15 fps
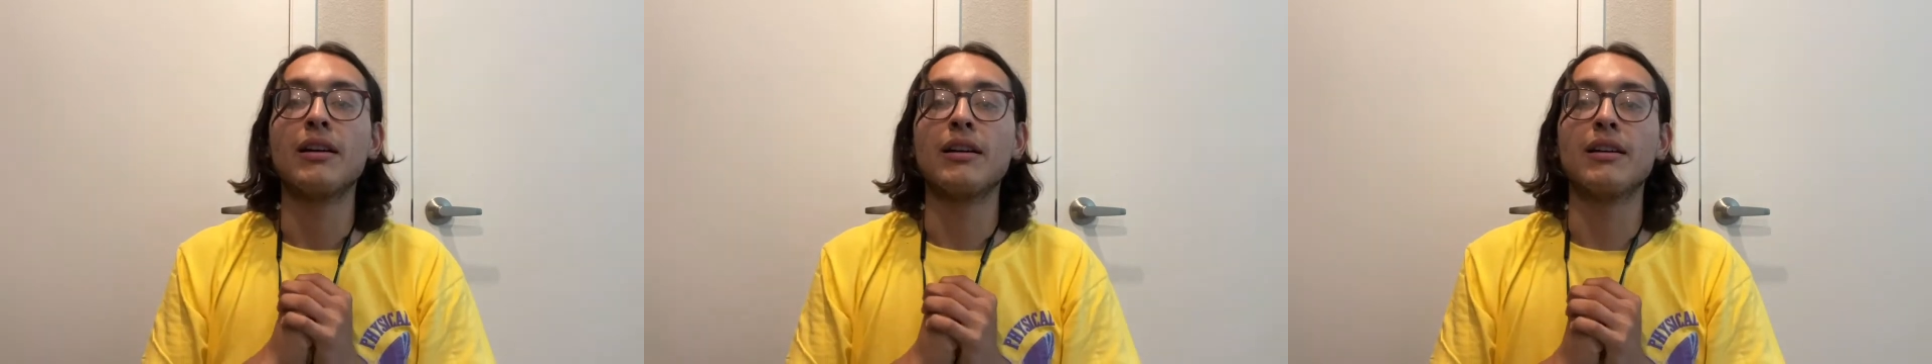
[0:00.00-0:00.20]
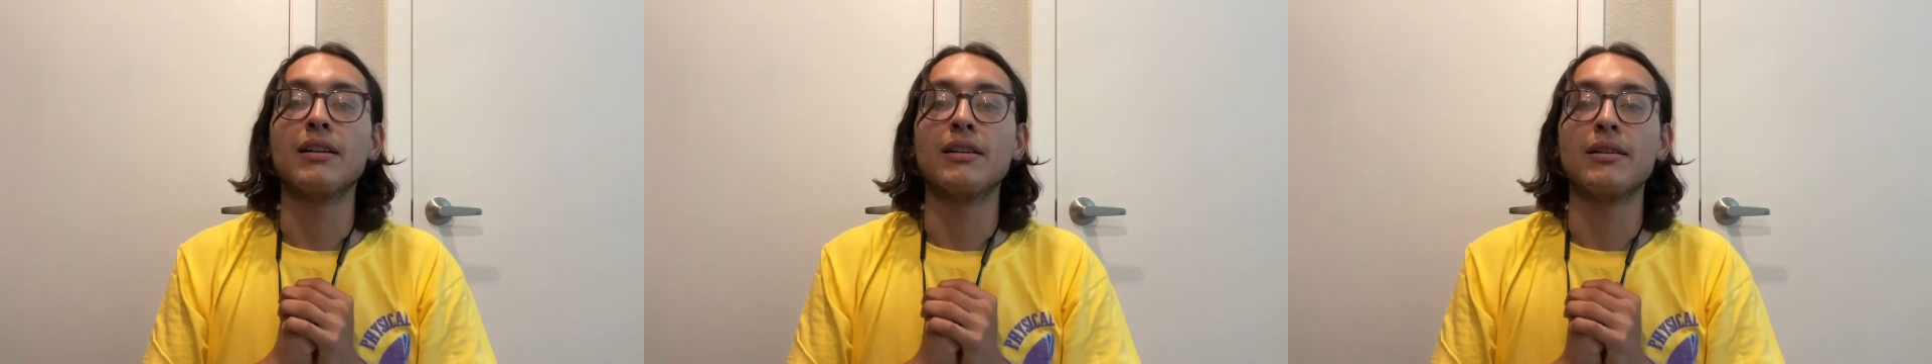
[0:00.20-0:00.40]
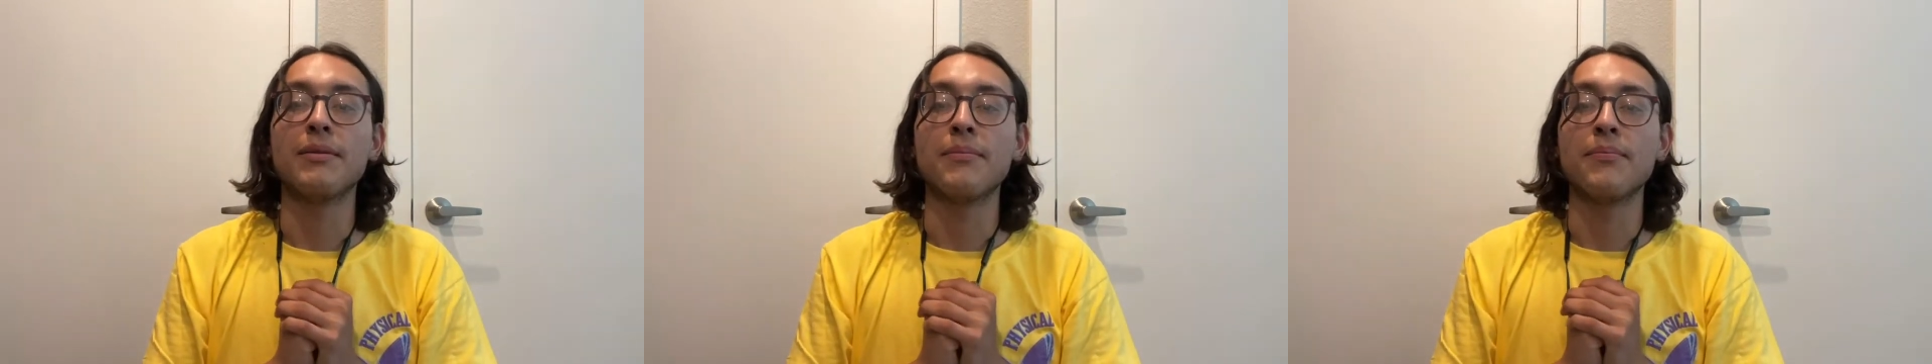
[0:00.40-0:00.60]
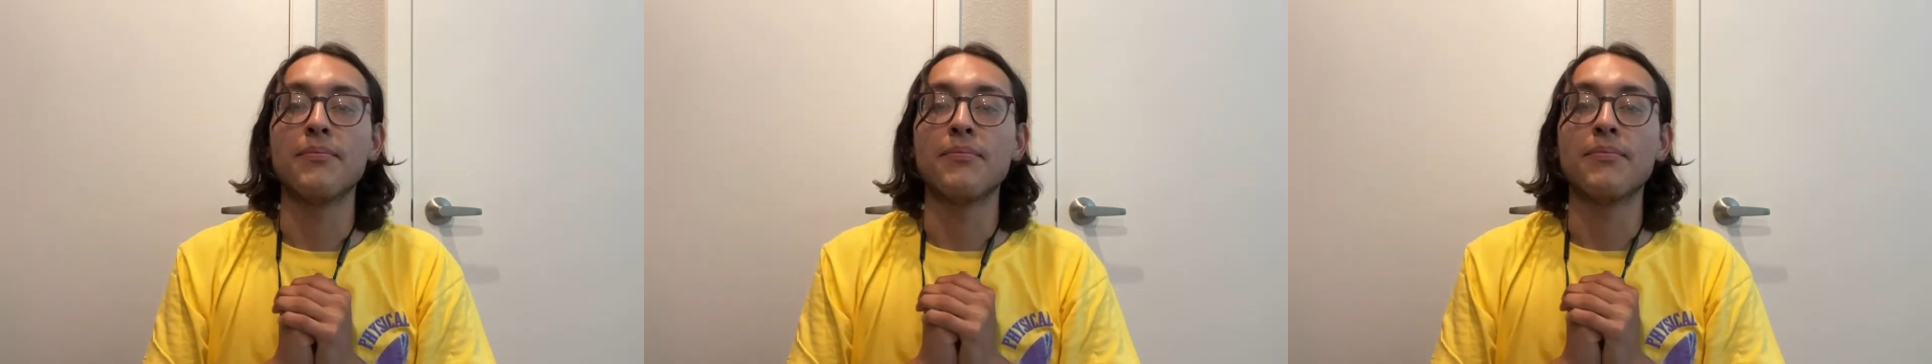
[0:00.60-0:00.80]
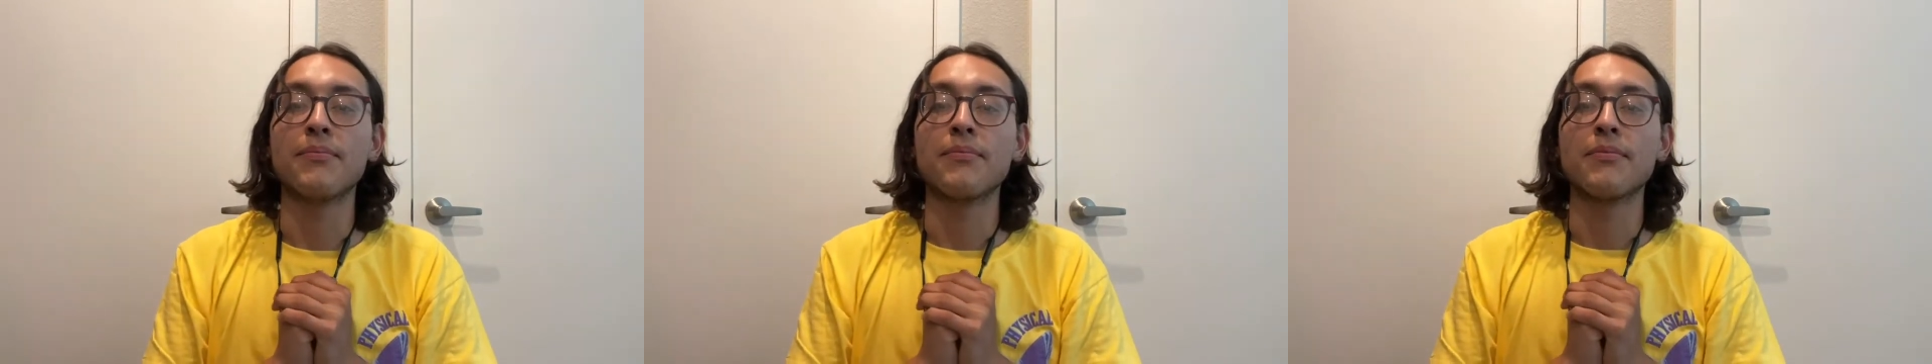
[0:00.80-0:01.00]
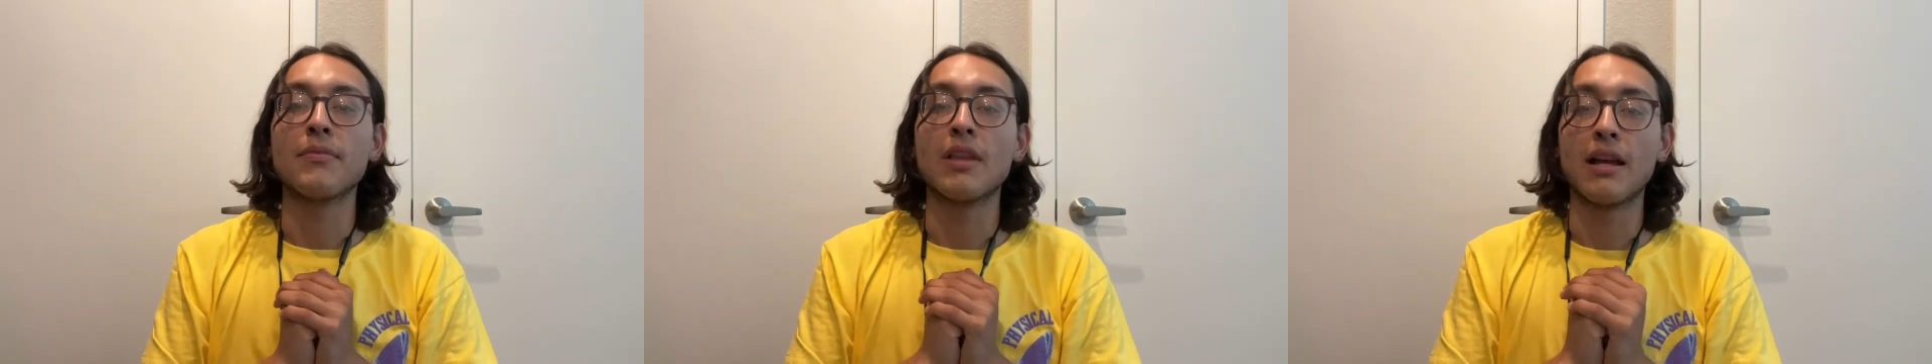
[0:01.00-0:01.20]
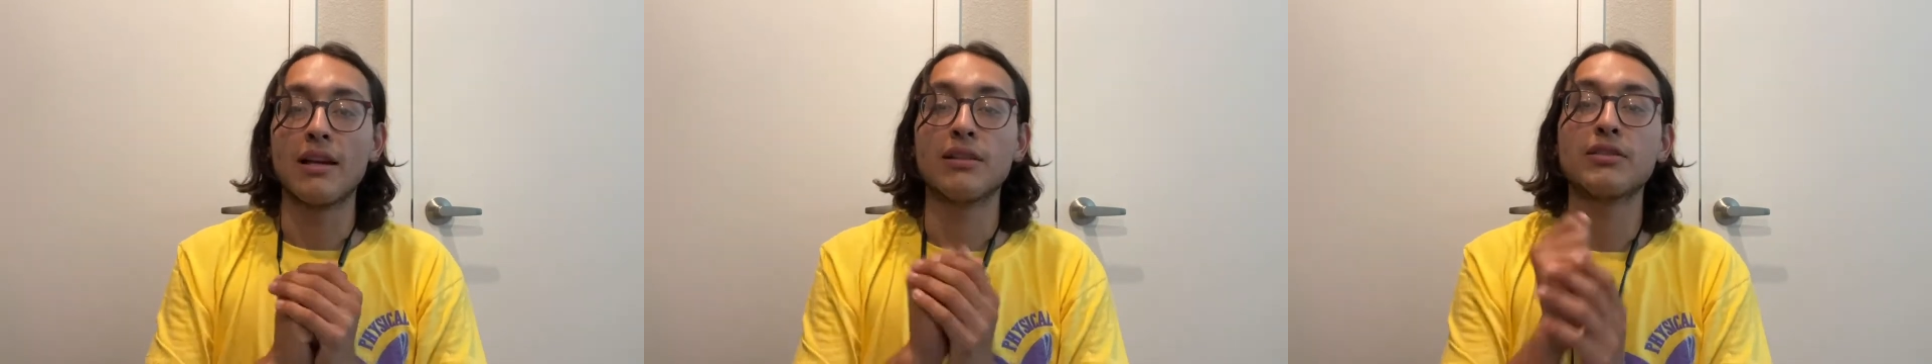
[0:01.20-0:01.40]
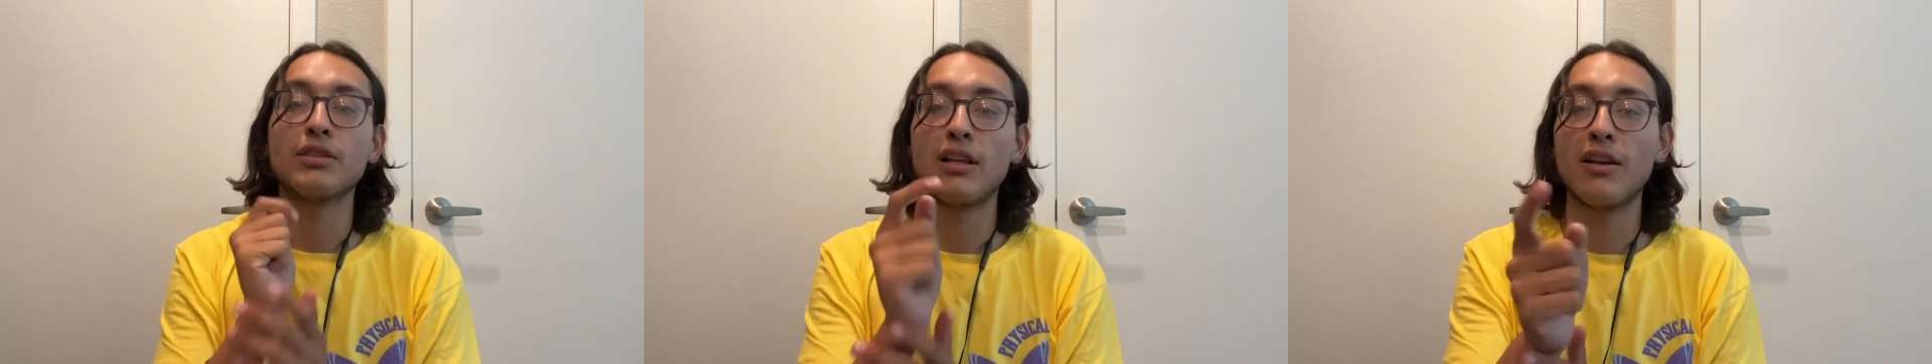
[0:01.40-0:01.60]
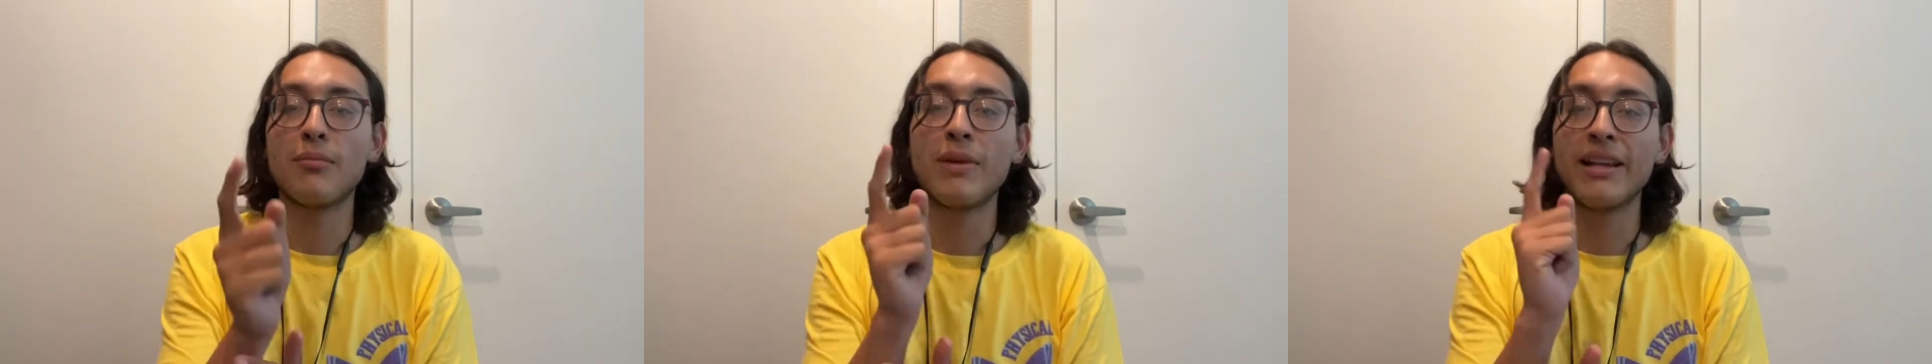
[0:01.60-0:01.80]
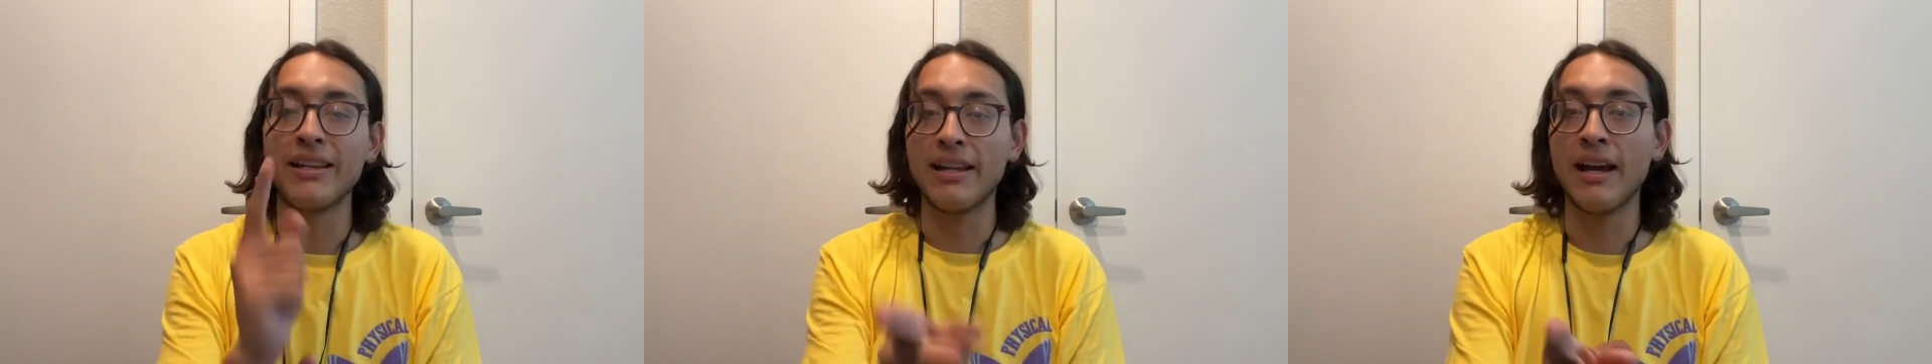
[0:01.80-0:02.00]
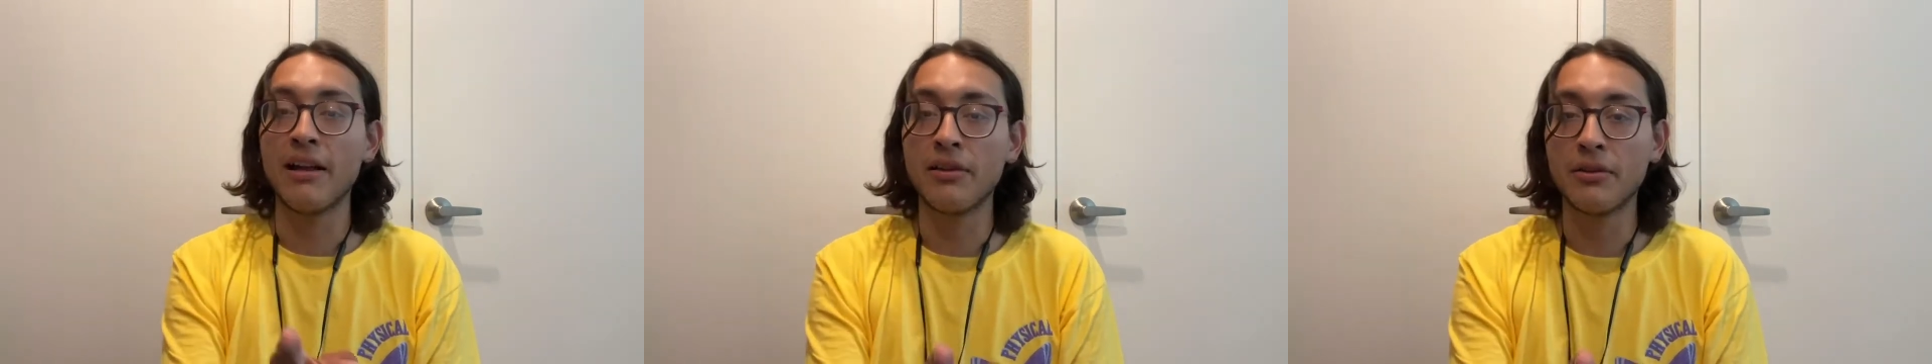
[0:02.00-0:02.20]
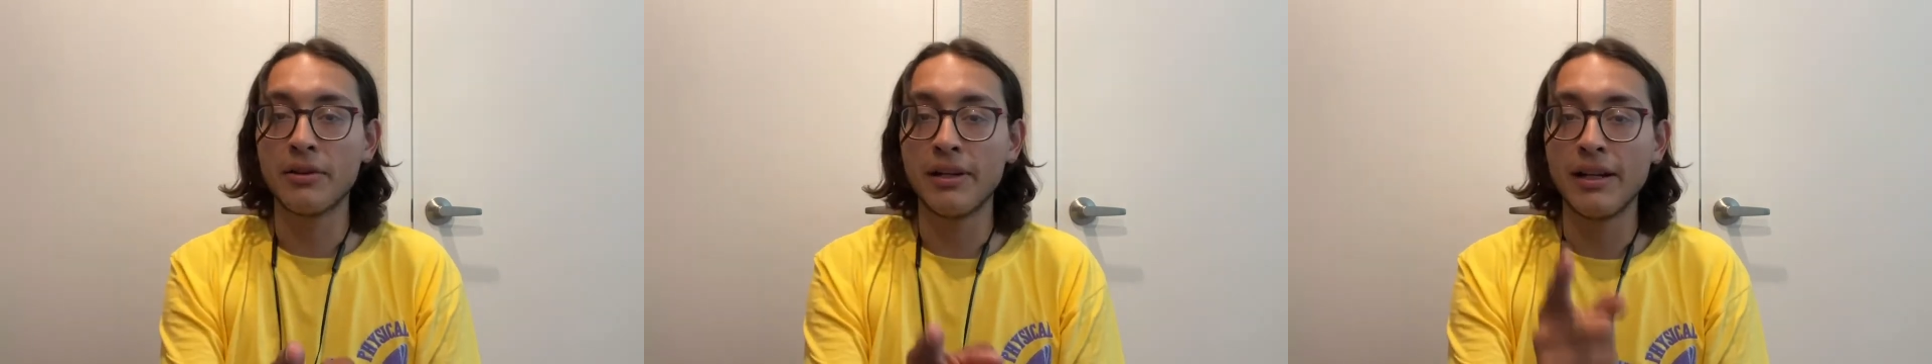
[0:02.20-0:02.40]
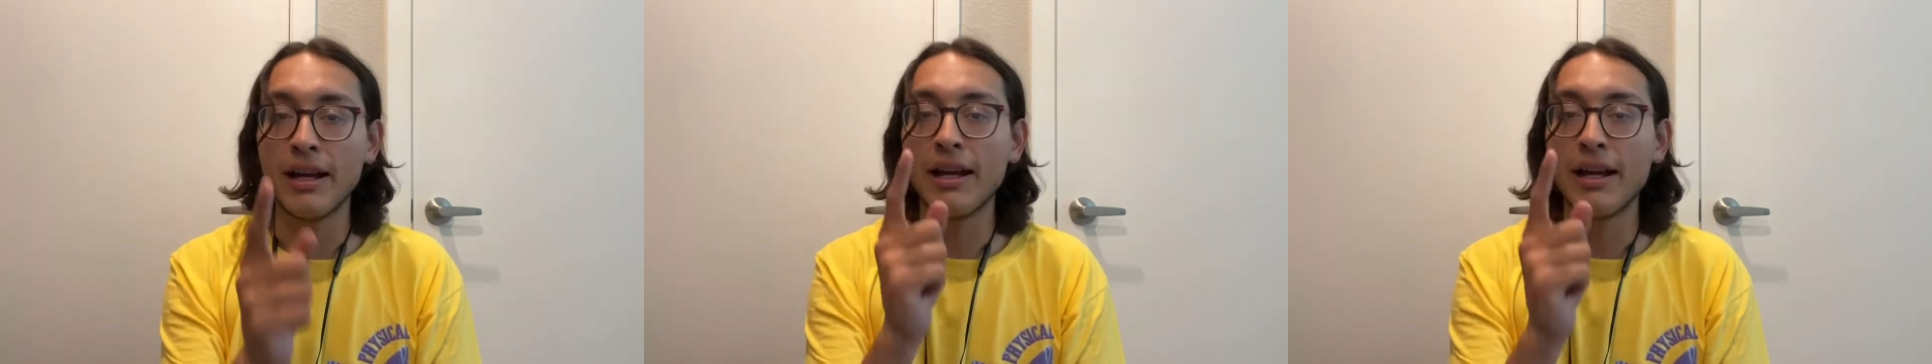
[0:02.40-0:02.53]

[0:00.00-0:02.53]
Um, I also have my gallery